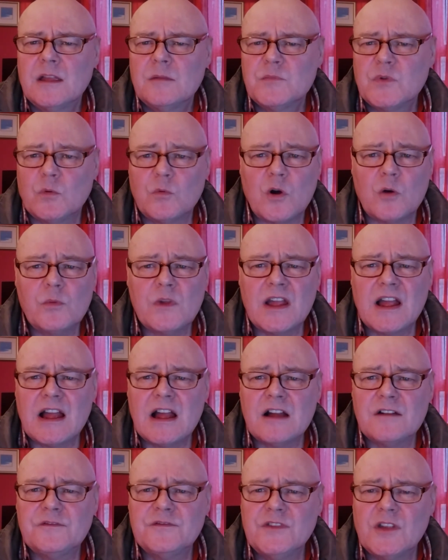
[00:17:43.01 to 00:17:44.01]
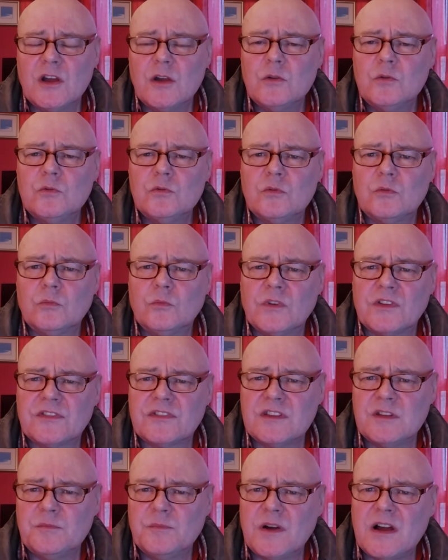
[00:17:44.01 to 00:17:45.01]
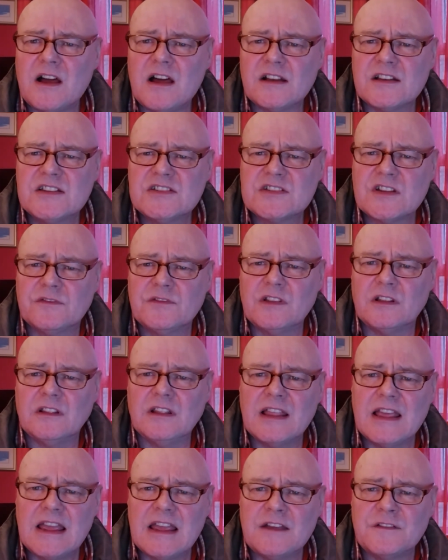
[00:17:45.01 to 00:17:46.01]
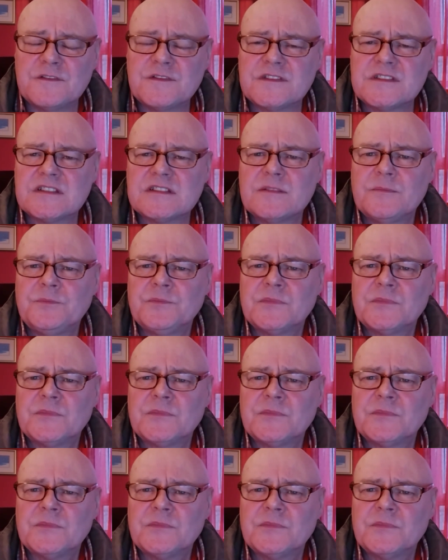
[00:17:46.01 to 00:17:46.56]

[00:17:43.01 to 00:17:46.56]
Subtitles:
But what we have now with the parties of the left